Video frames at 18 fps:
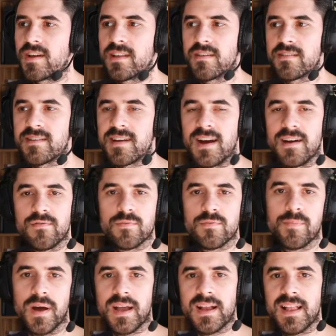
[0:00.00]
is
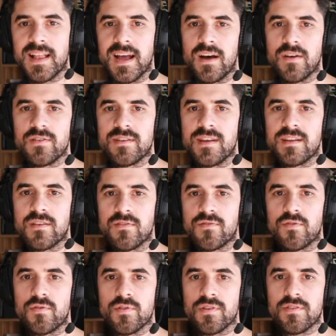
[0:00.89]
covered by cloud, then
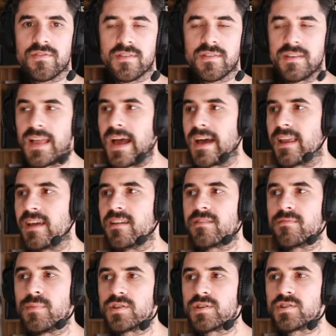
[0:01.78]
of course not
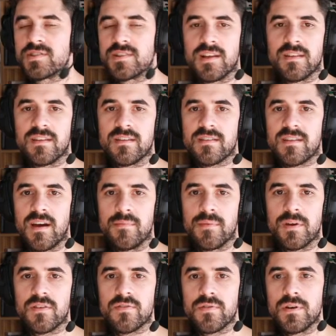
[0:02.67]
as much sun is
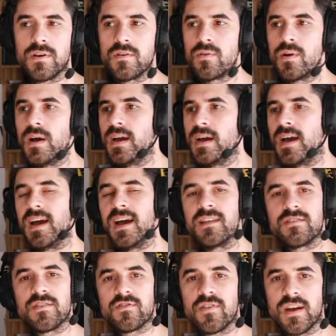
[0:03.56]
coming through
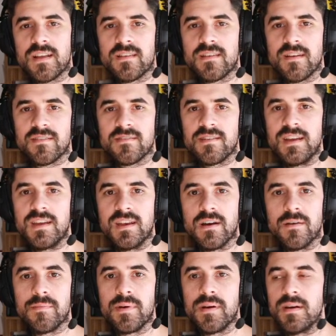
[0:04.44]
and the track doesn't heat
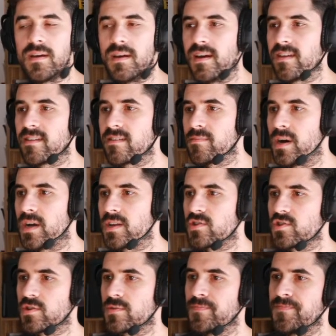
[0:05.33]
up as
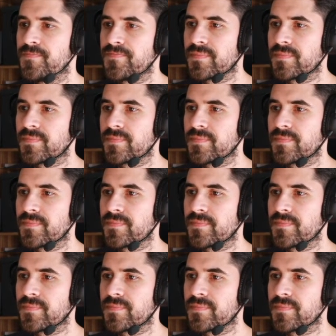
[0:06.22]
much.